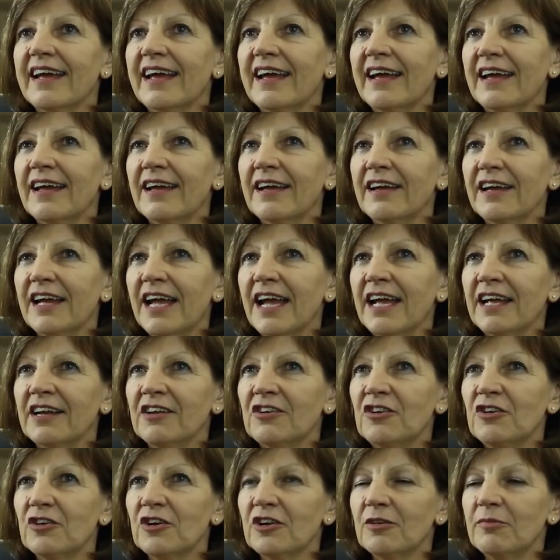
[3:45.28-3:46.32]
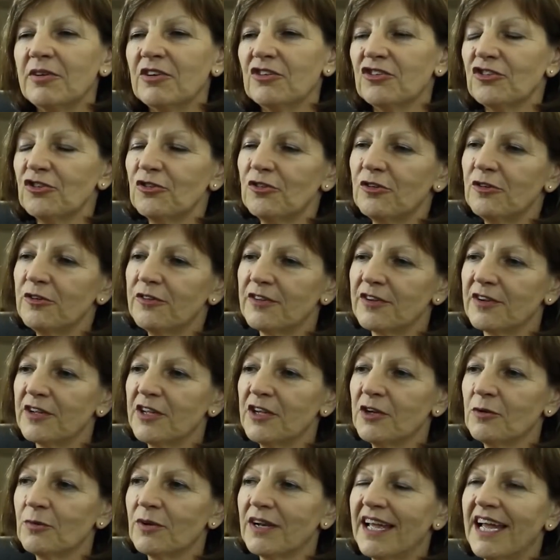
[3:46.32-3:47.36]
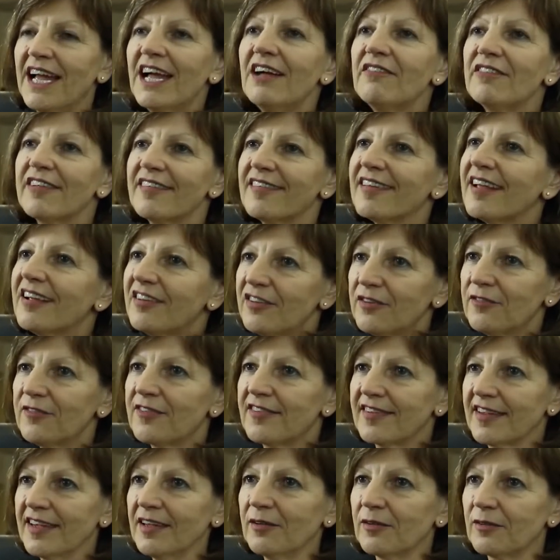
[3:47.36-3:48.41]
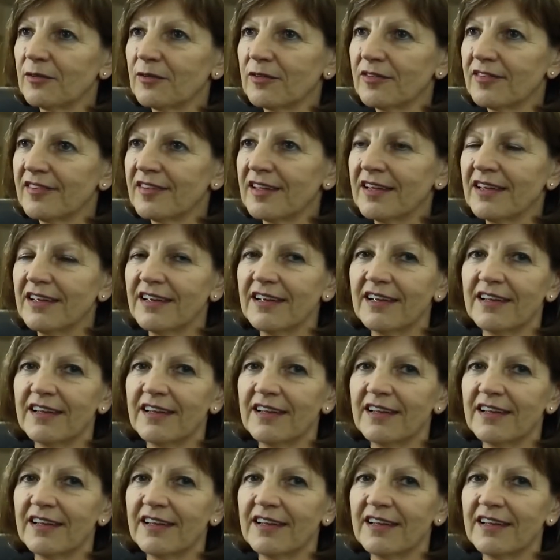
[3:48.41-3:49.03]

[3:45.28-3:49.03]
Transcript: and you can be sure that you will have a set of skills